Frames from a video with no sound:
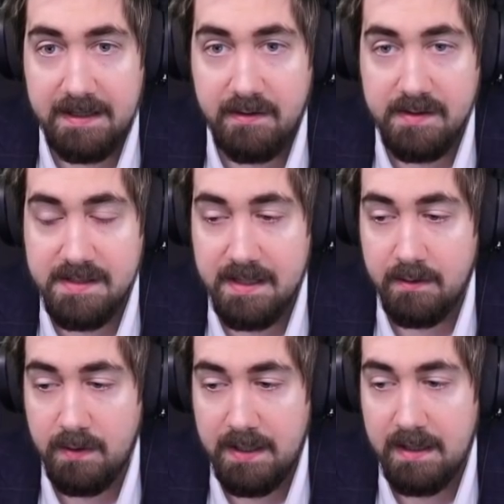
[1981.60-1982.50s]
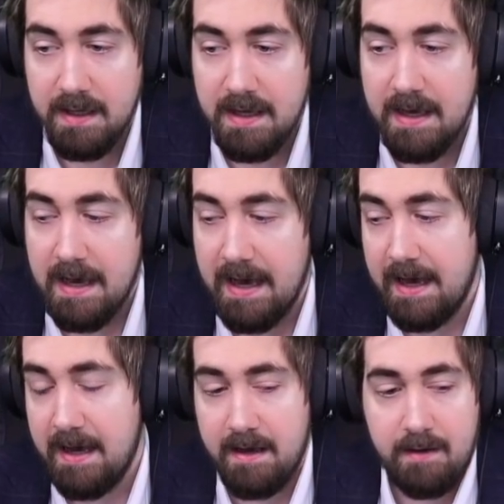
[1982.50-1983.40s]
increased AoE,
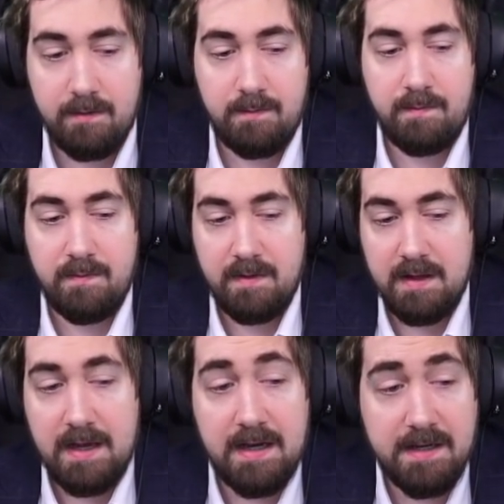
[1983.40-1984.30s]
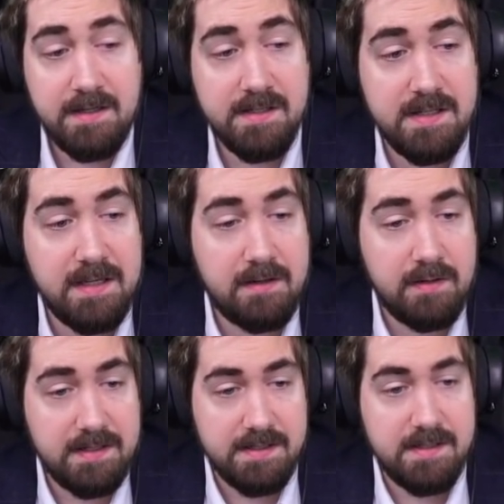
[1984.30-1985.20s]
and it doesn't
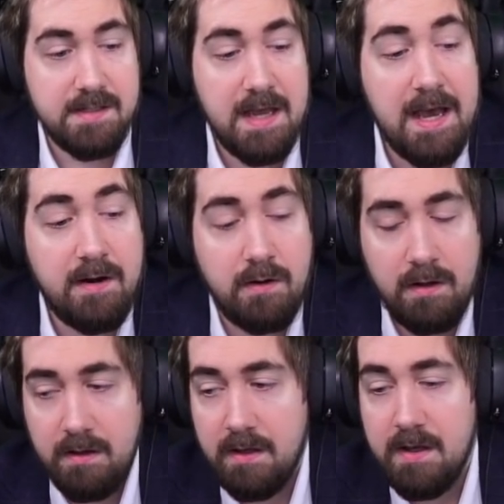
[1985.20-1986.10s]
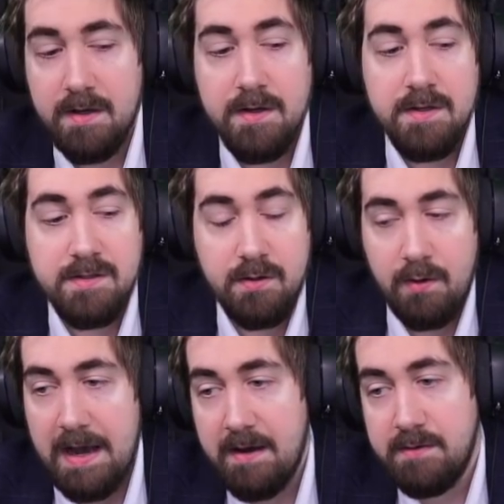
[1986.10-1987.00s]
increase at all. So
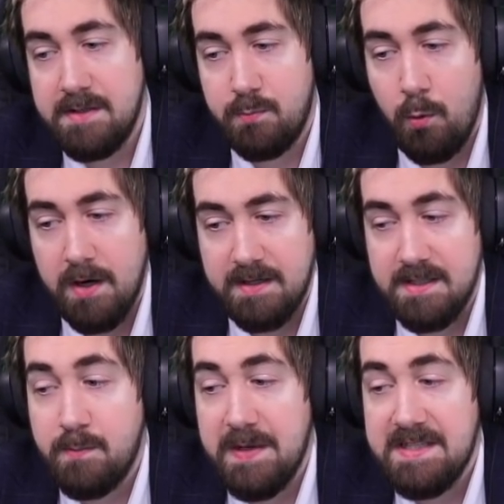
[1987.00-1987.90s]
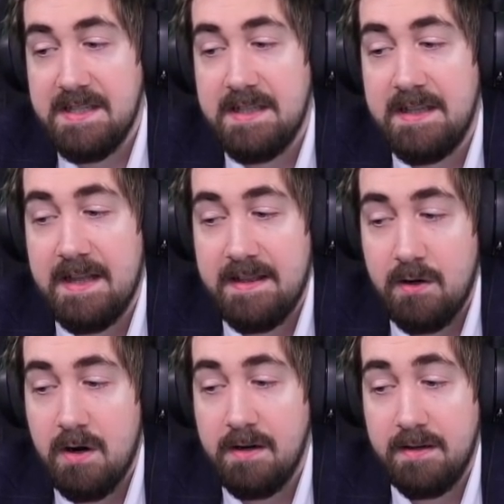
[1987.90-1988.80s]
how this works is basically that
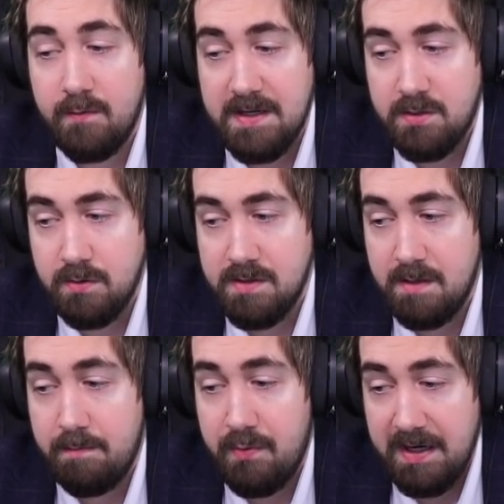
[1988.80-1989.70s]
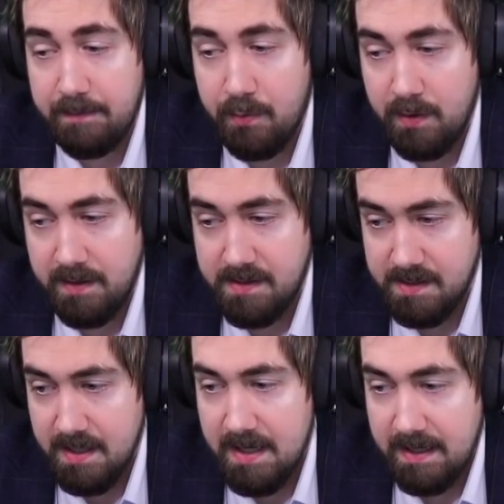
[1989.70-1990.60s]
there are thresholds and
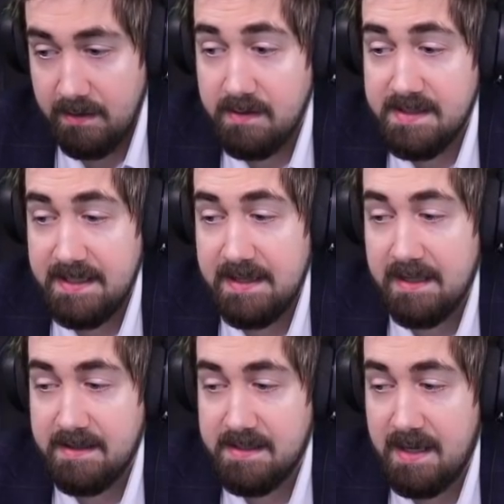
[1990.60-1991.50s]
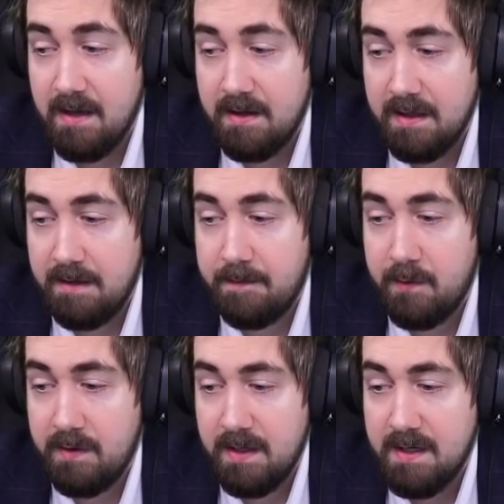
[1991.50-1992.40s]
breakpoints, and you can see that's calculated
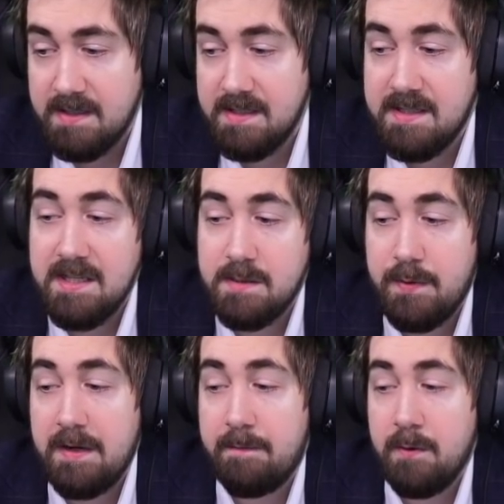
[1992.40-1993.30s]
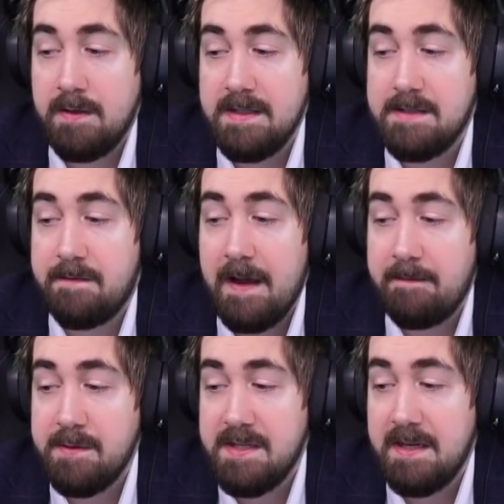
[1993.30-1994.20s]
for you here. It says next breakpoint is
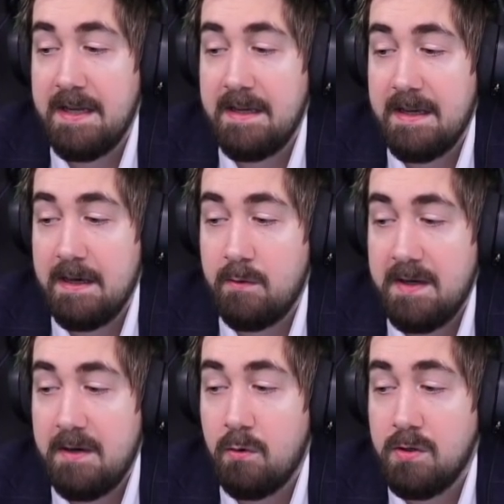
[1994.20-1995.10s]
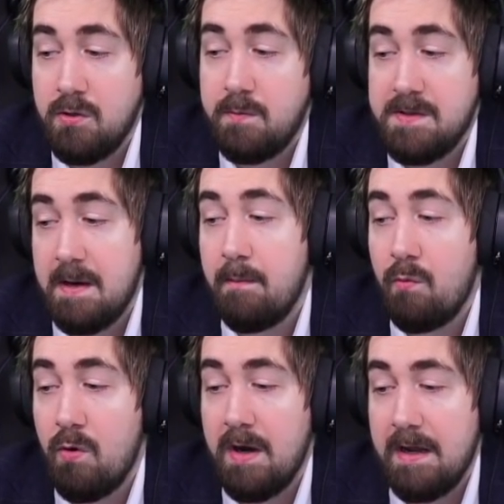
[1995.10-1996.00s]
5% in AoE or 2%
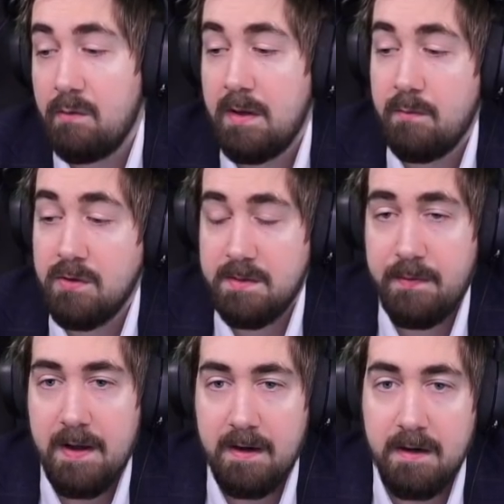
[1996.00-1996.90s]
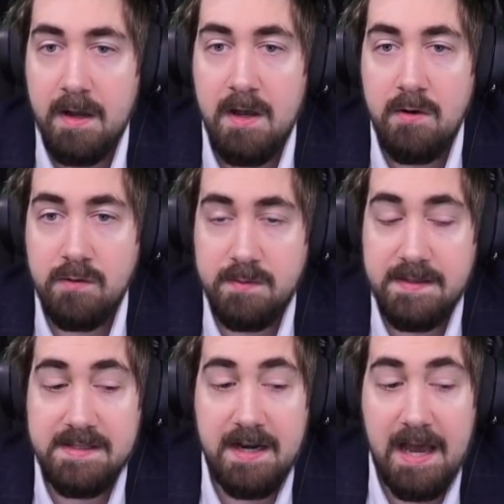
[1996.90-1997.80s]
more AoE multiplier, which
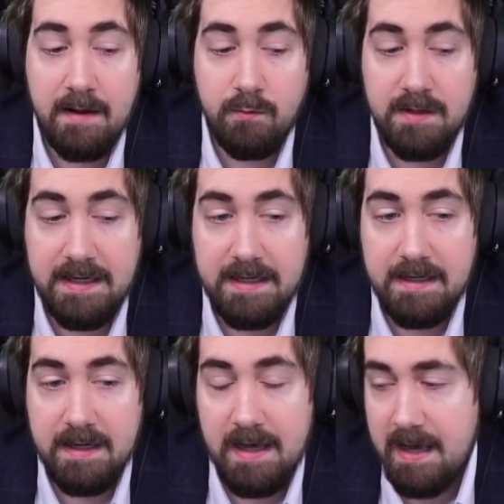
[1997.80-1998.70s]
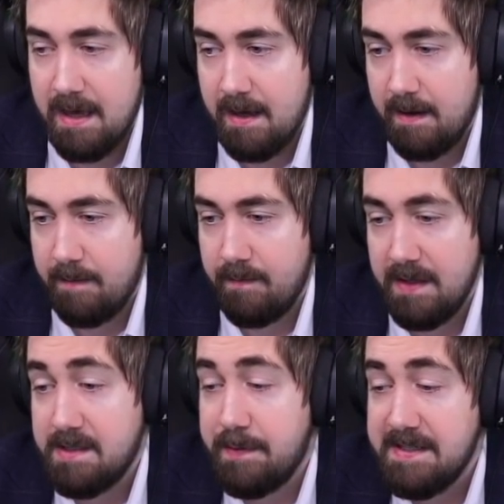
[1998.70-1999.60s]
means that I would need,
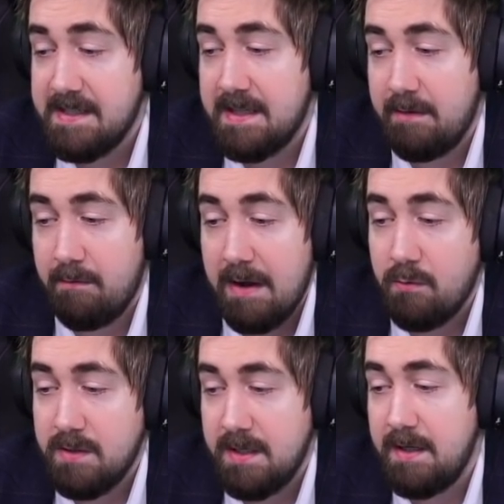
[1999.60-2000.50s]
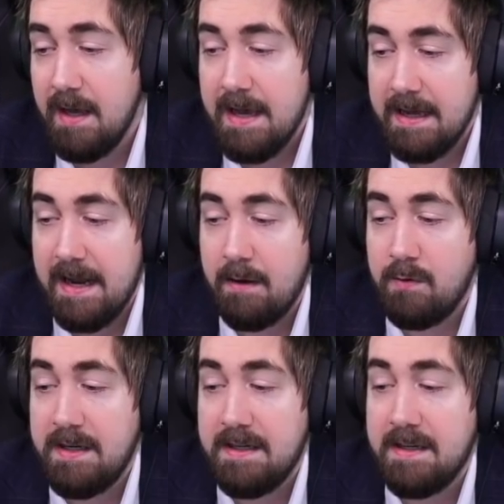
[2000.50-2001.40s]
it's basically rounding, and I
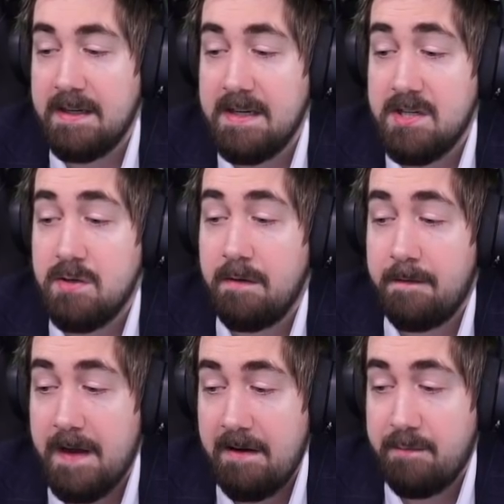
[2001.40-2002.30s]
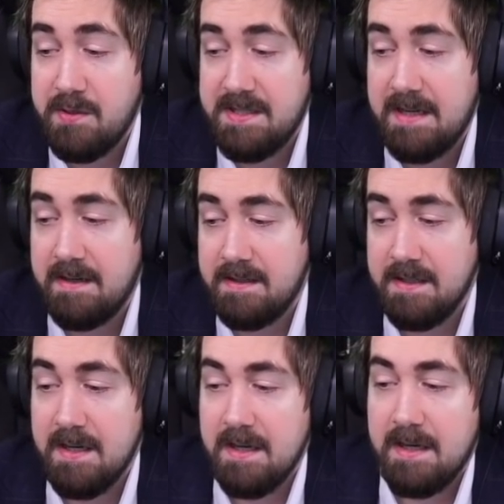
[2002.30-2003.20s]
would need an additional 5%
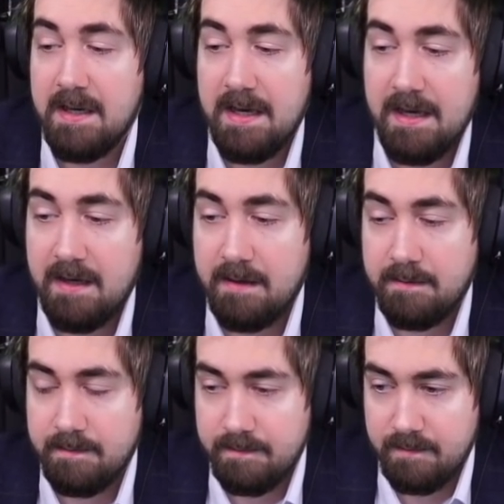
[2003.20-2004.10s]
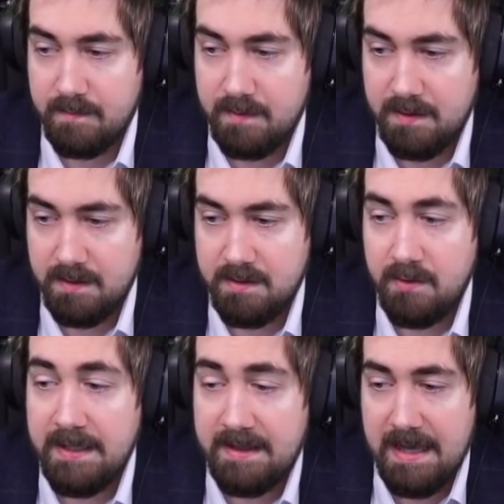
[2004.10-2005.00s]
to
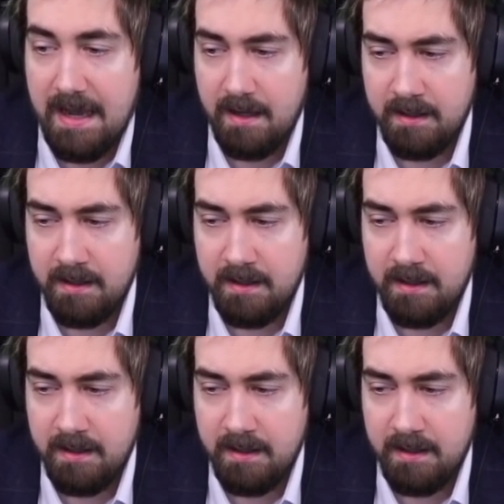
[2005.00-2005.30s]
hit that.